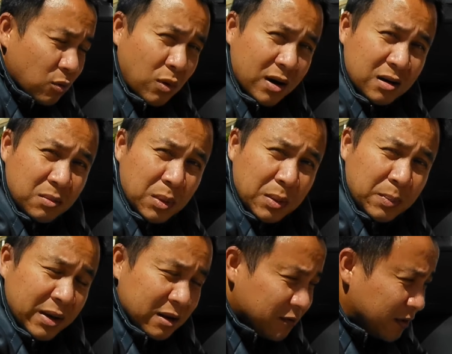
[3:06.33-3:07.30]
One of the
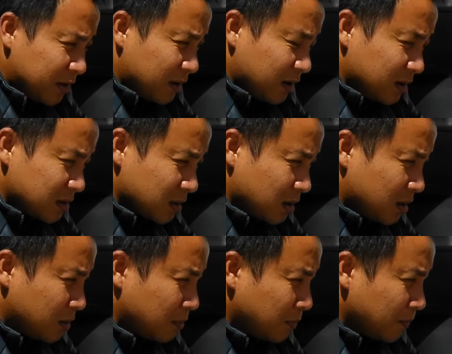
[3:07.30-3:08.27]
benefits is
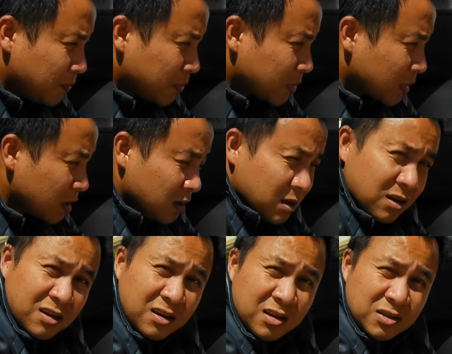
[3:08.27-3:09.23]

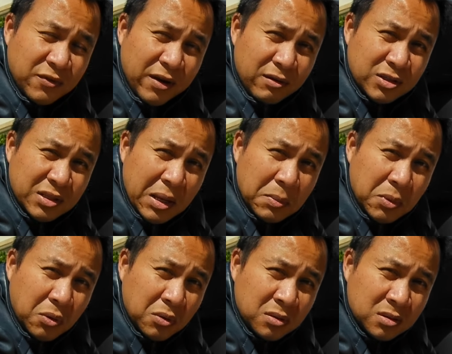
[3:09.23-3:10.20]
it's very
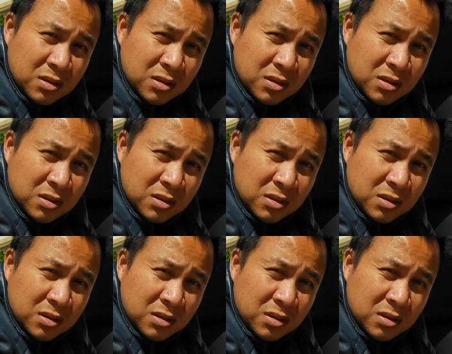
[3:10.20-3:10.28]
stable.